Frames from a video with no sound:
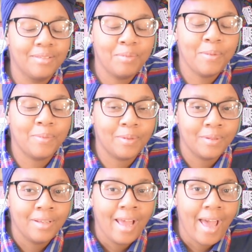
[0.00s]
of people
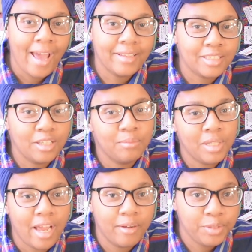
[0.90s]
asking
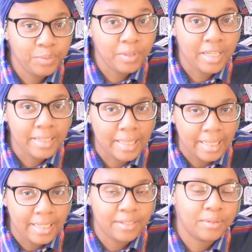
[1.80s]
me how to knit the
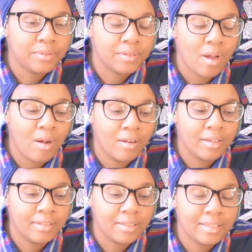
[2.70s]
heels
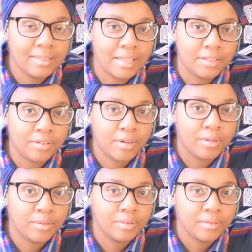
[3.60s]
on the
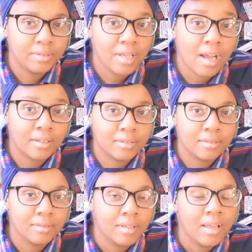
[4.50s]
Sentro
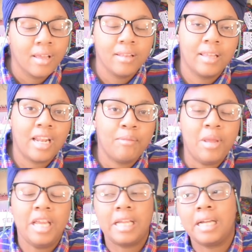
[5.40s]
socks that I
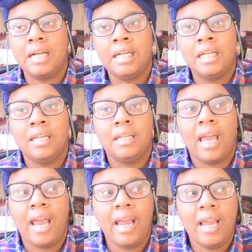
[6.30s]
make.
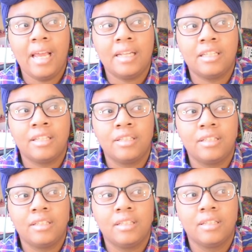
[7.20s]
And
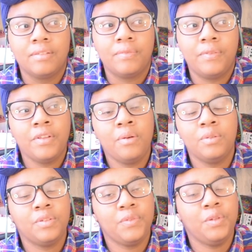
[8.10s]
for
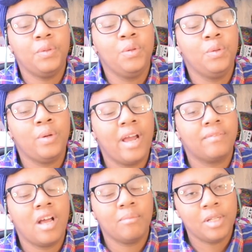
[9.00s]
those of you who
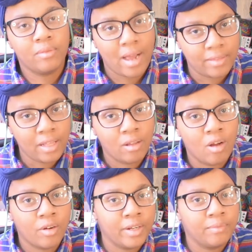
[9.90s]
have not been around that
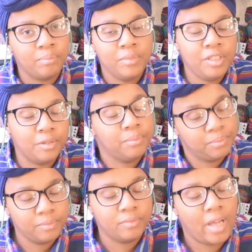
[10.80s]
long or, you know,
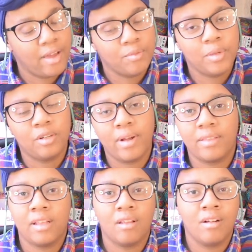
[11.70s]
haven't been
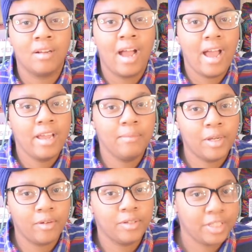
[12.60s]
around that long, I am a
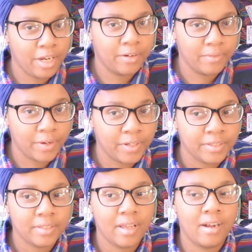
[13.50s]
crocheter
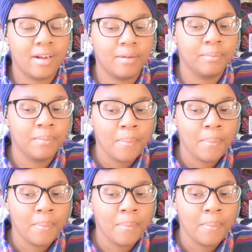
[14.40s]
first. Um,